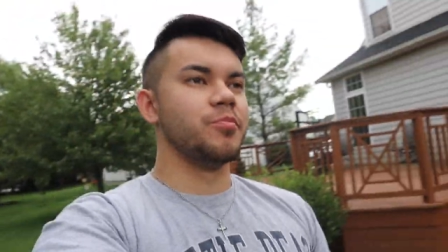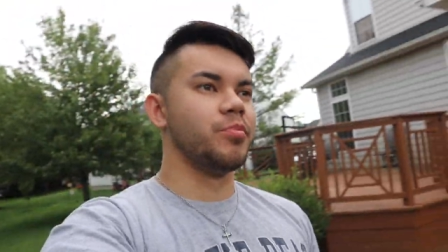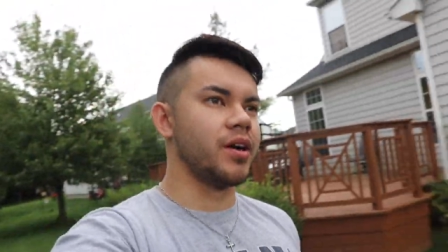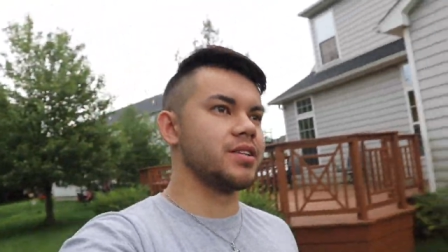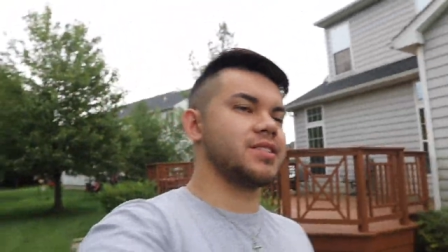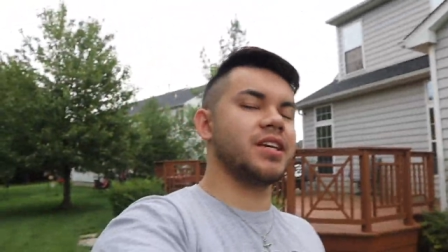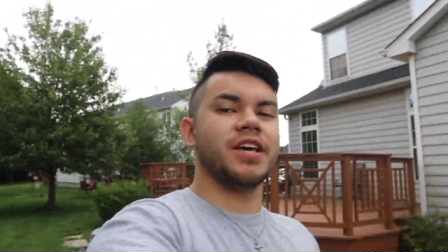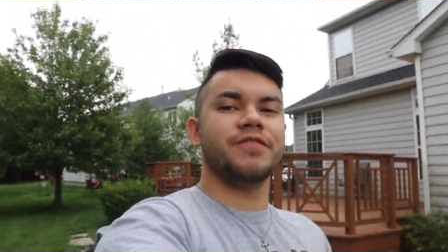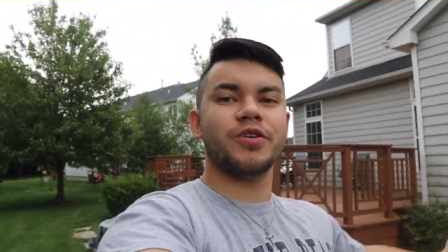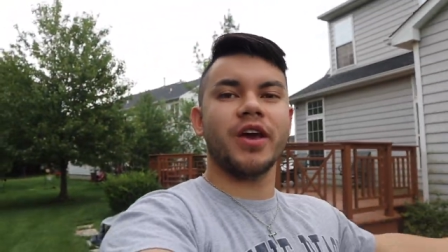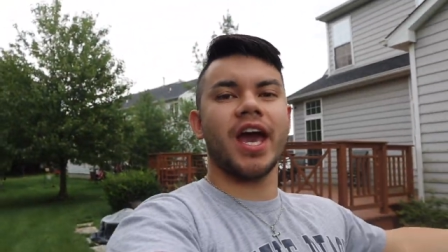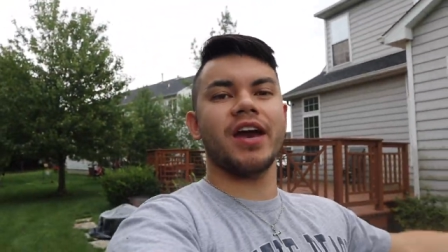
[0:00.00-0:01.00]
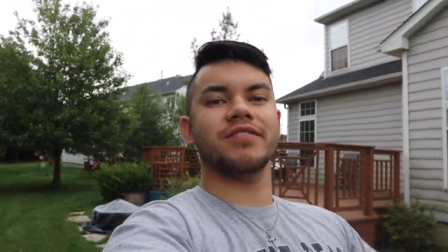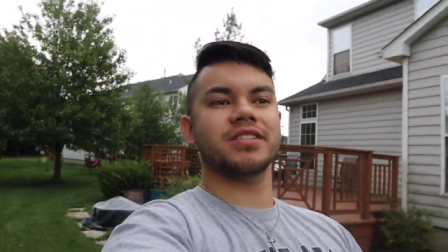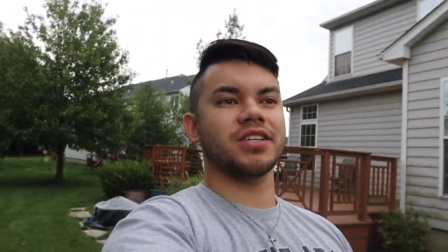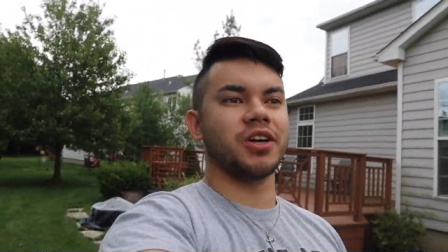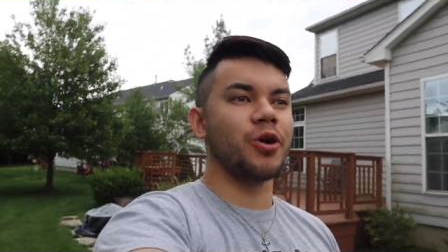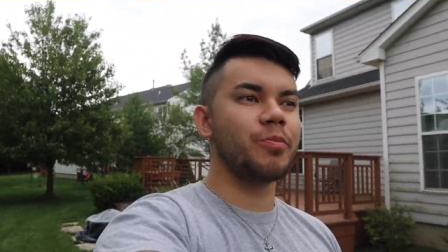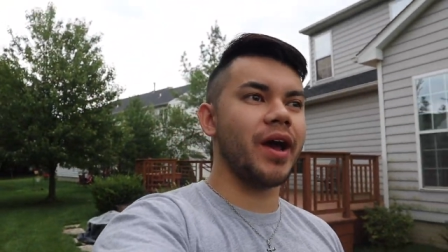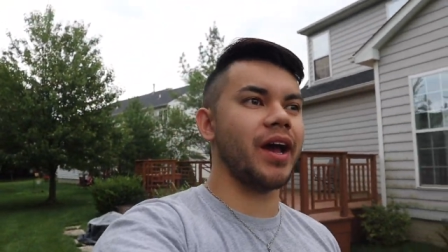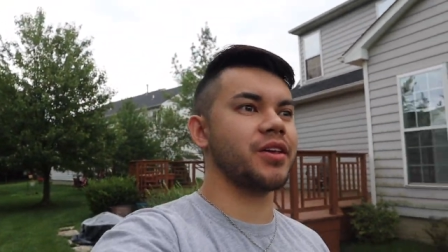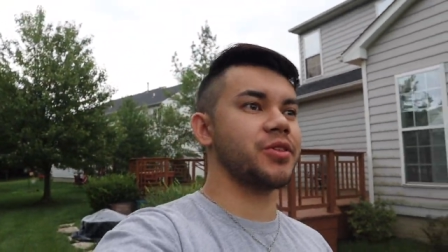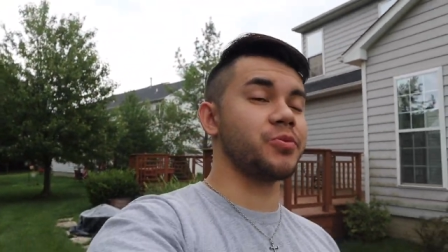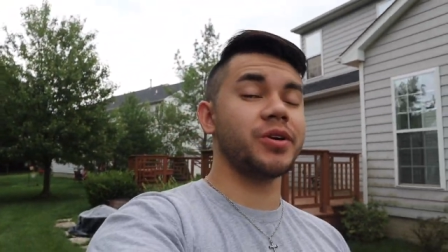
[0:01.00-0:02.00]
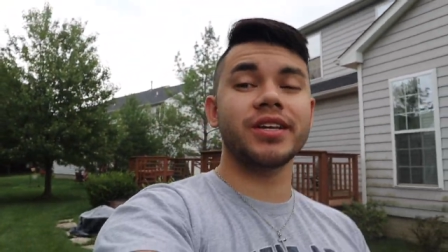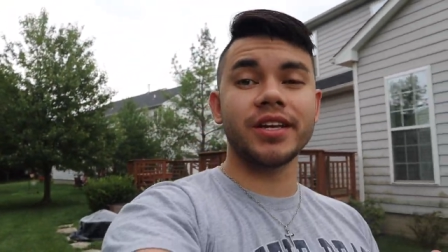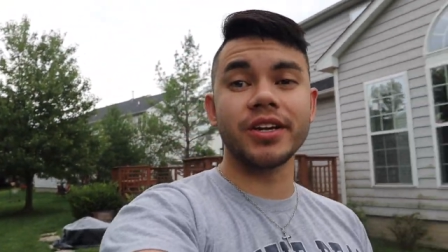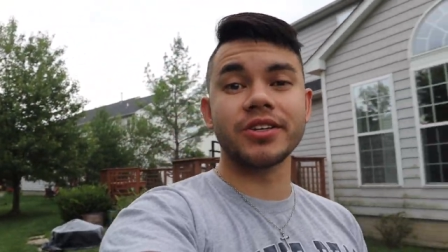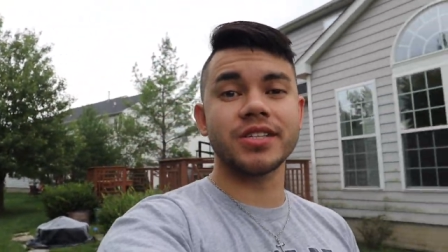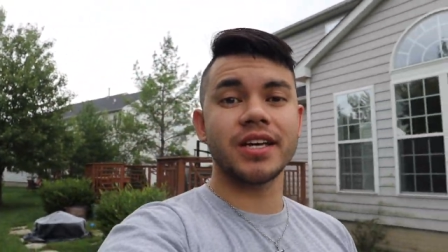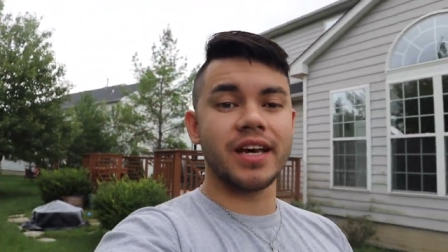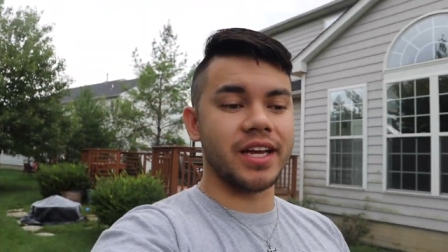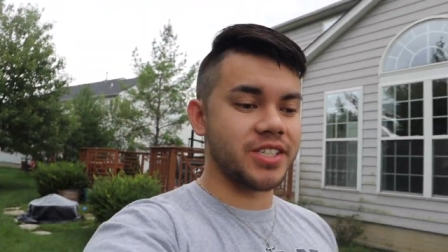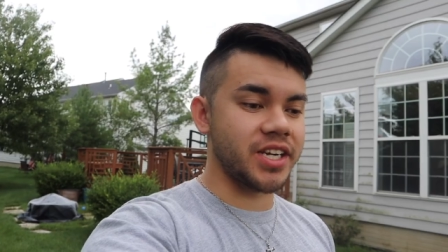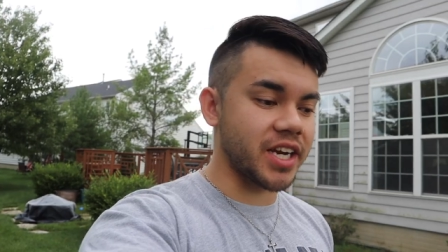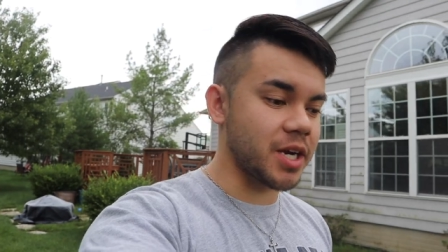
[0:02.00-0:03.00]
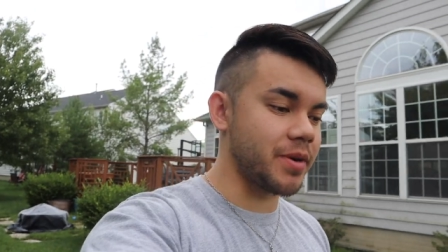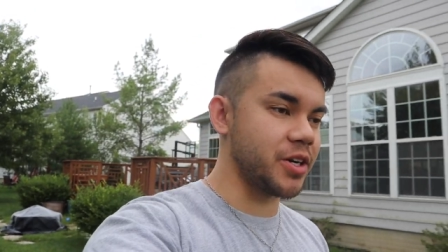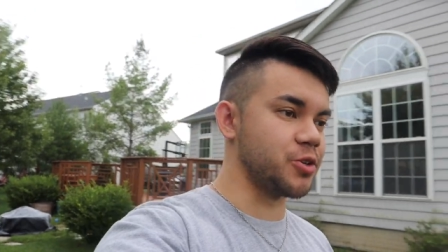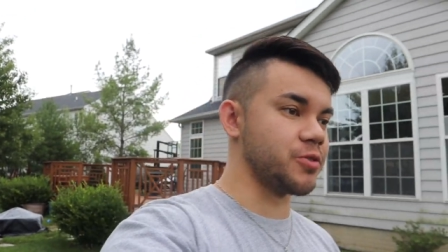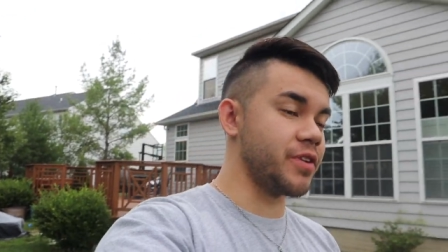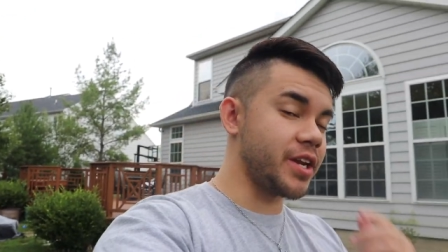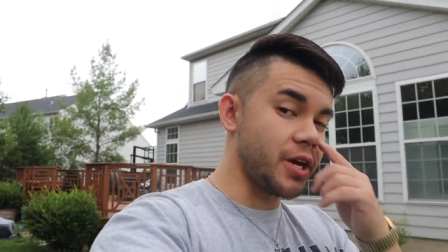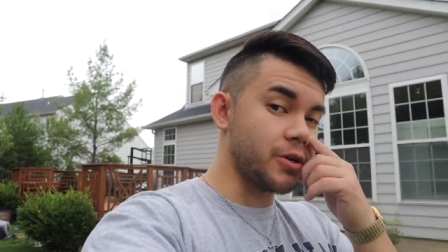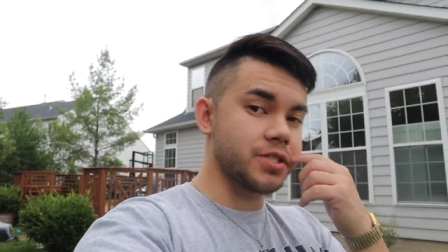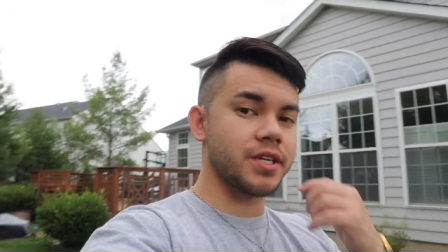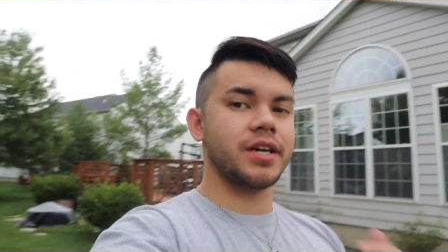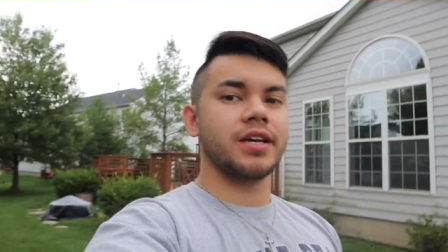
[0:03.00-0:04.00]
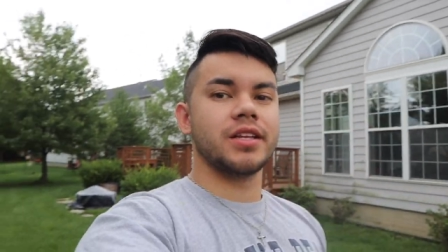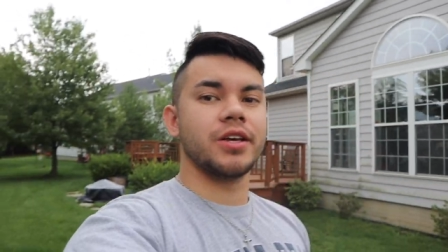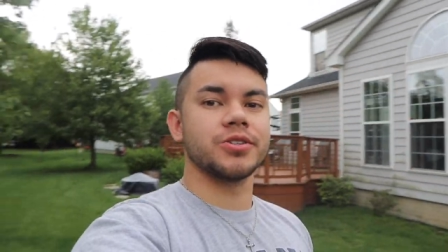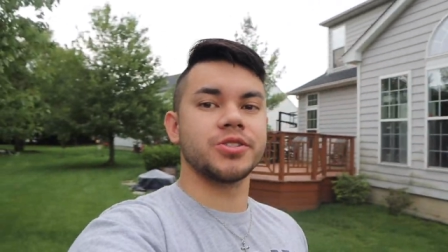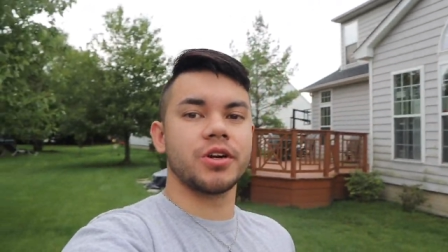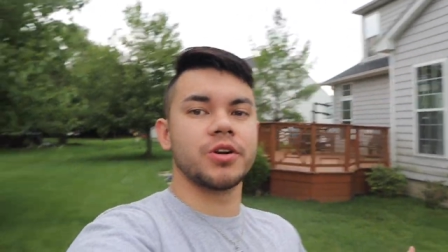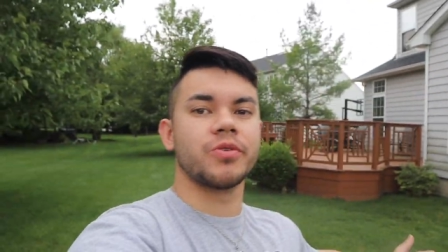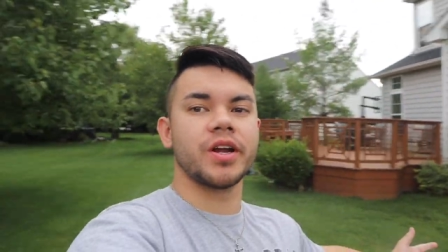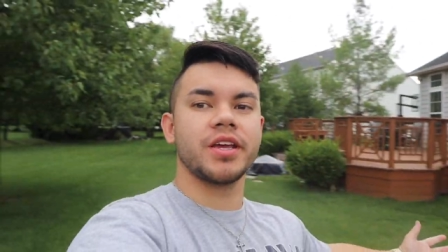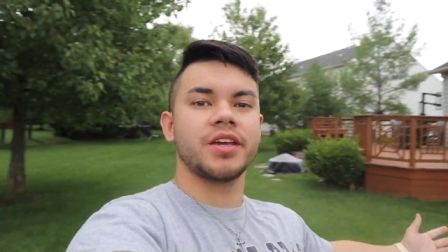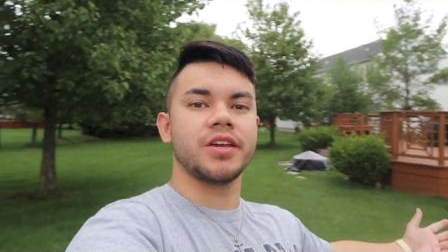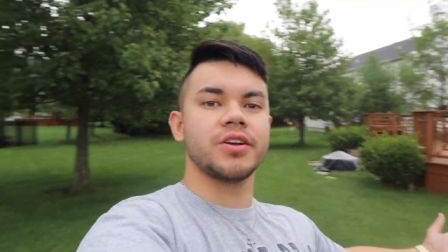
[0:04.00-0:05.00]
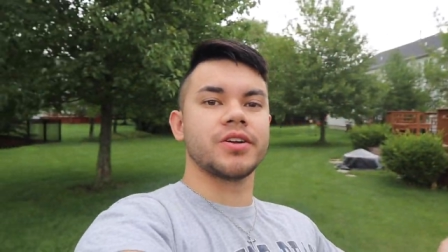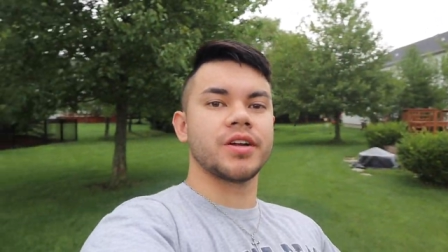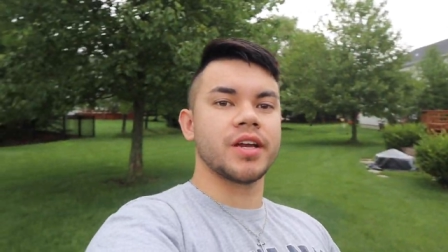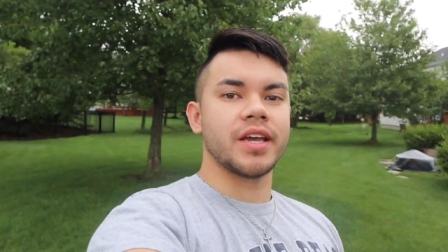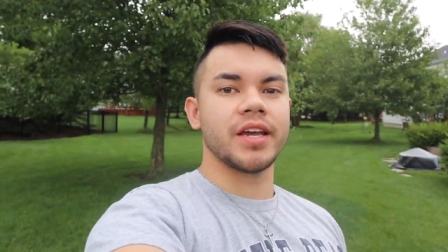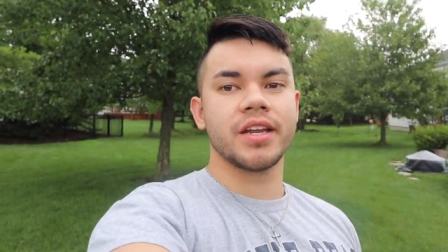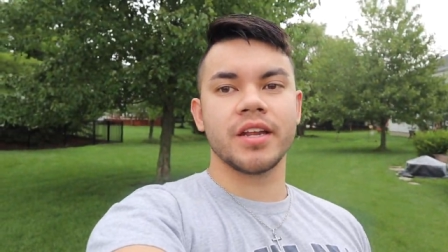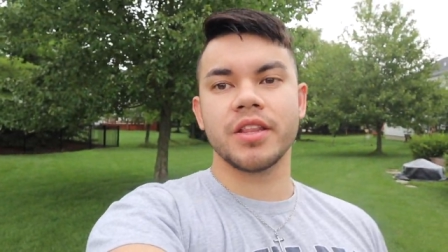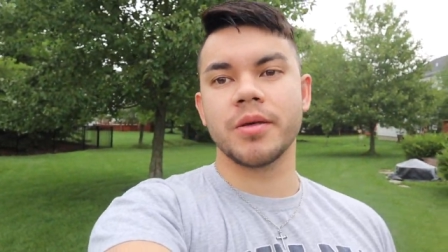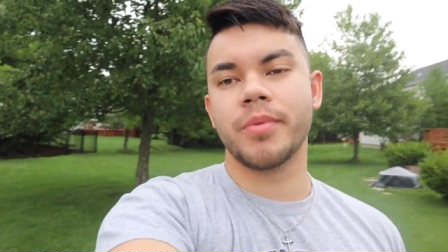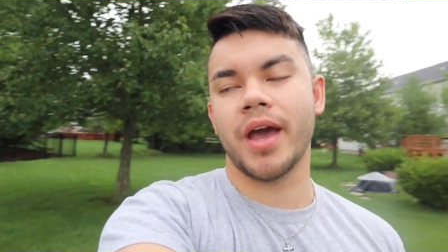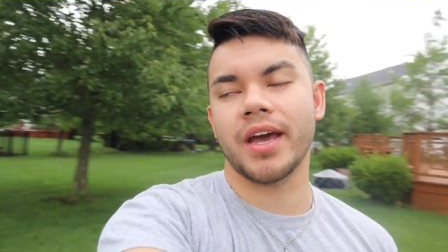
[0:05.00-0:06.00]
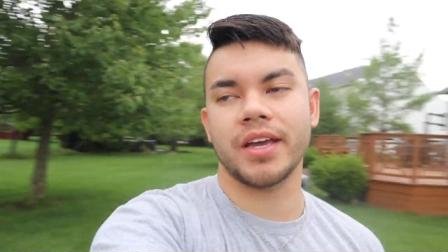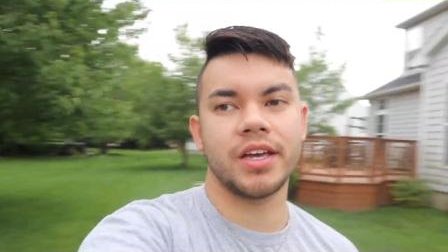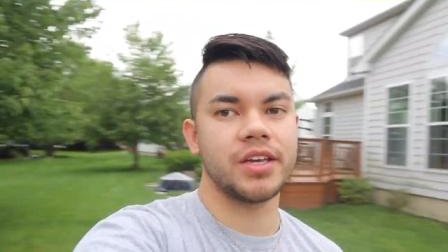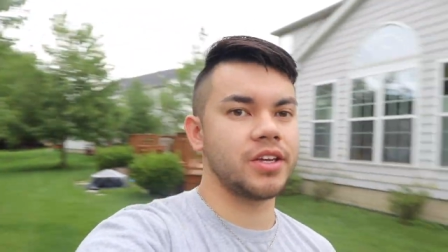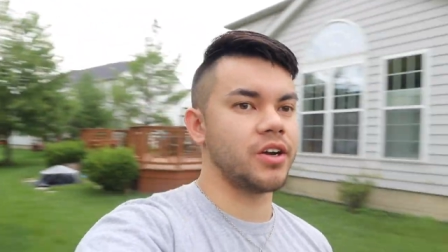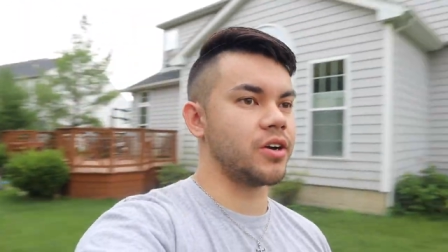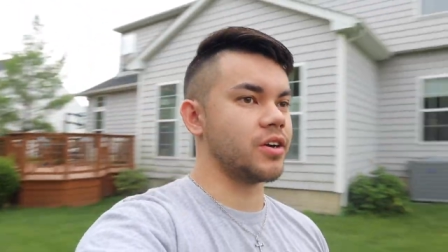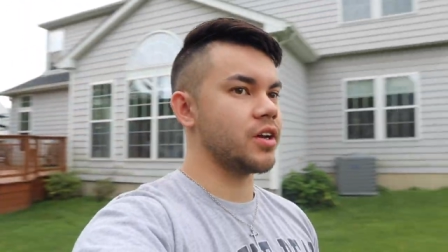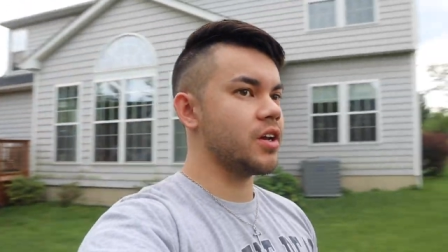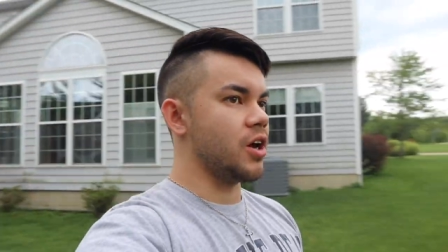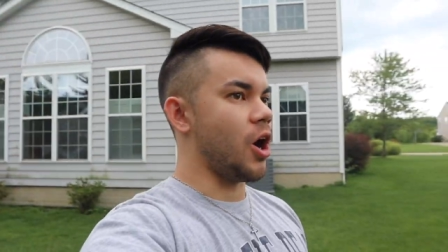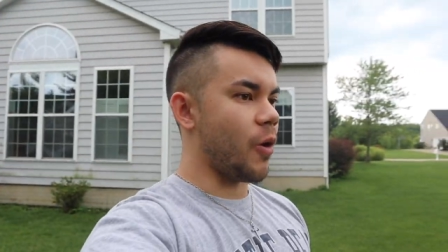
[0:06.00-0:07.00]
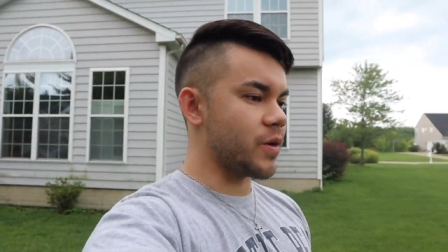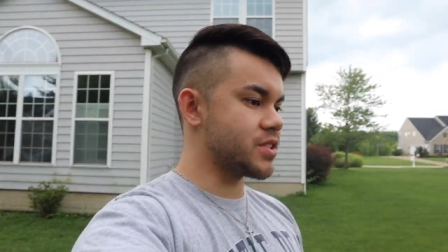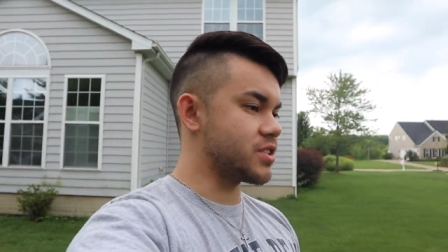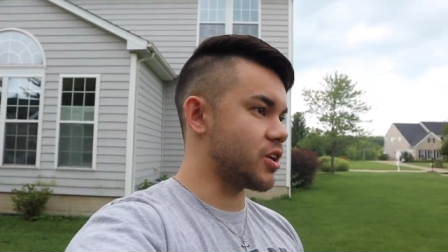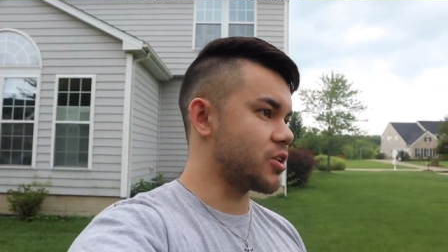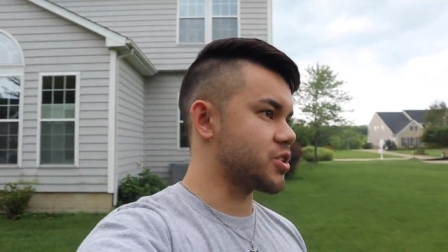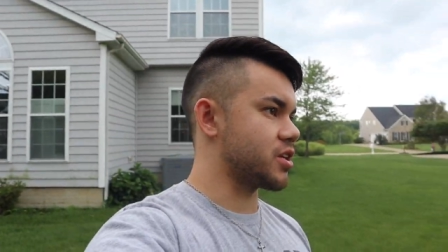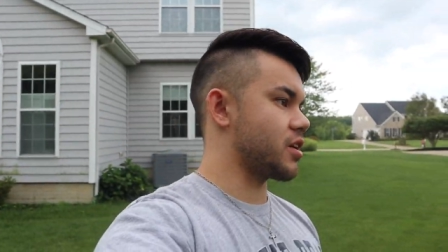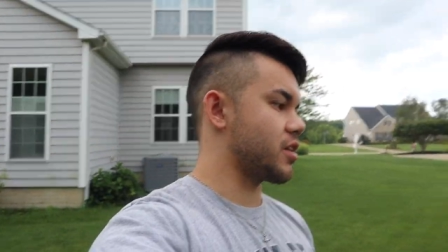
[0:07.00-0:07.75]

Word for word: But if you haven't, go back three years and check out my old videos. They all started right here in the backyard. Always nostalgic